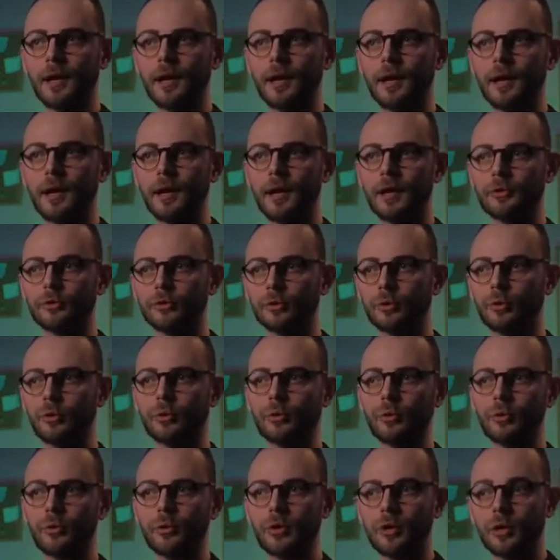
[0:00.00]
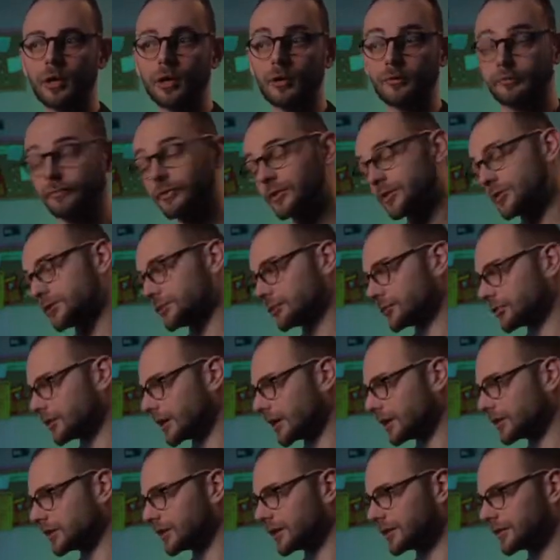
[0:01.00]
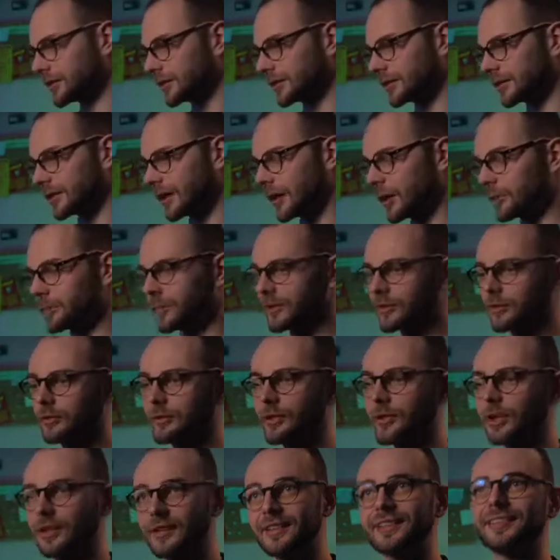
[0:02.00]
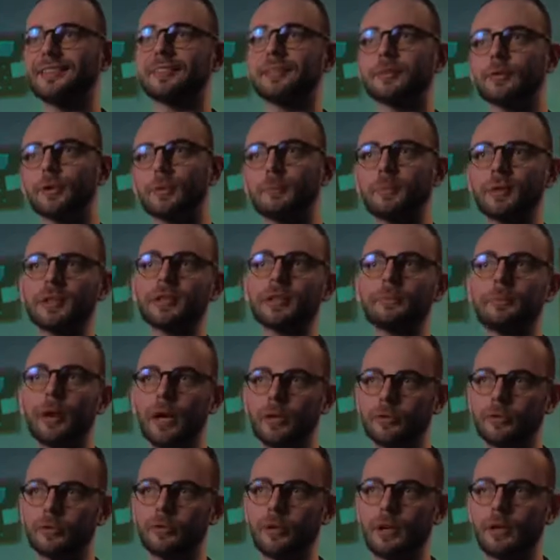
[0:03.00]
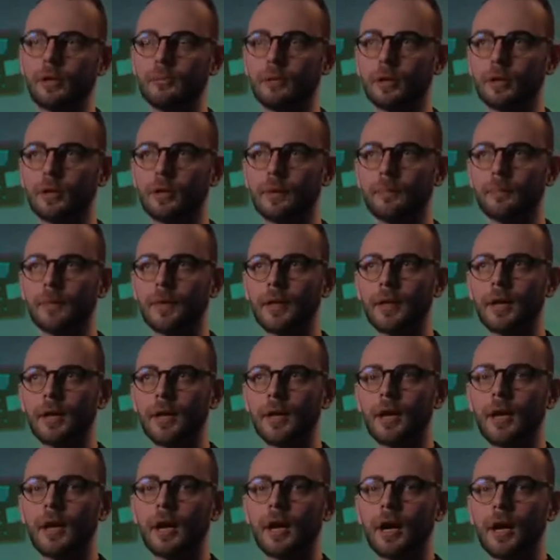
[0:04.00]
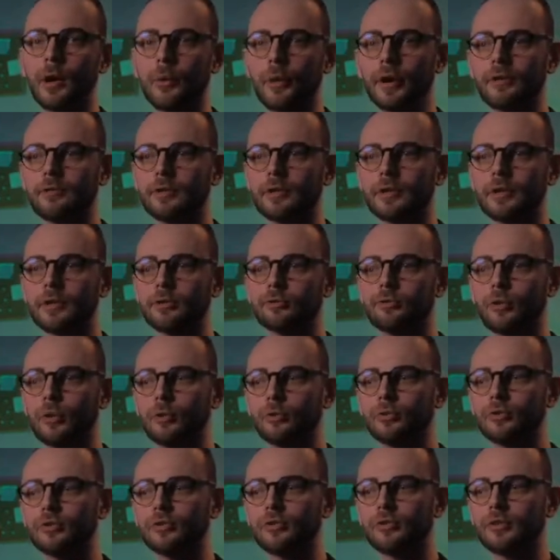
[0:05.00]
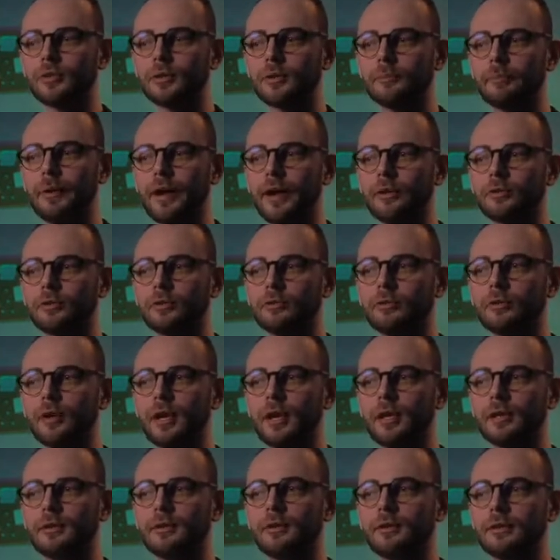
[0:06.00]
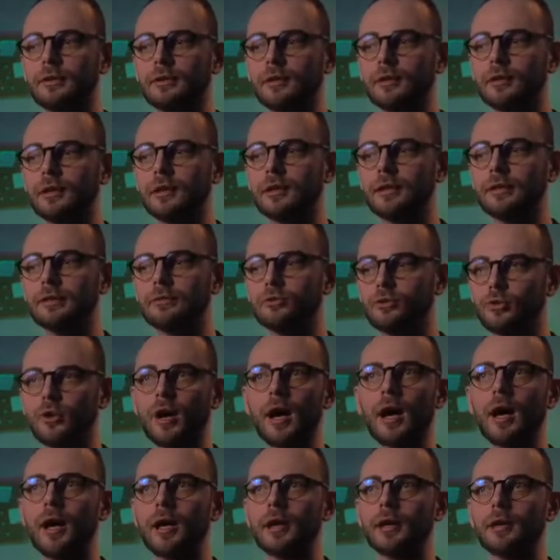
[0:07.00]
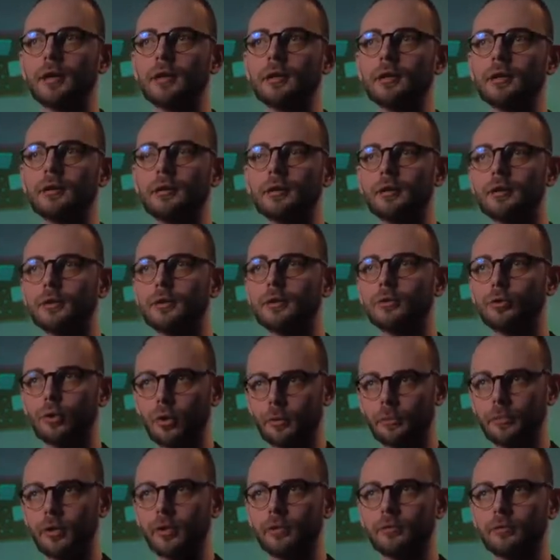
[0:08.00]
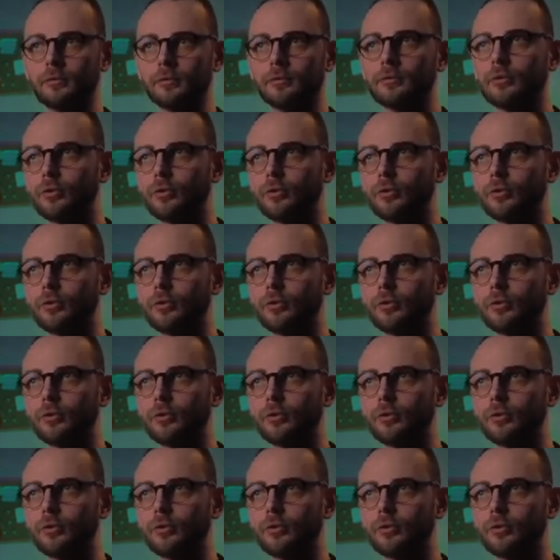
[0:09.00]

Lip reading: First to say that our material is completely biodegradable. However, it won't biodegrade in dry, normal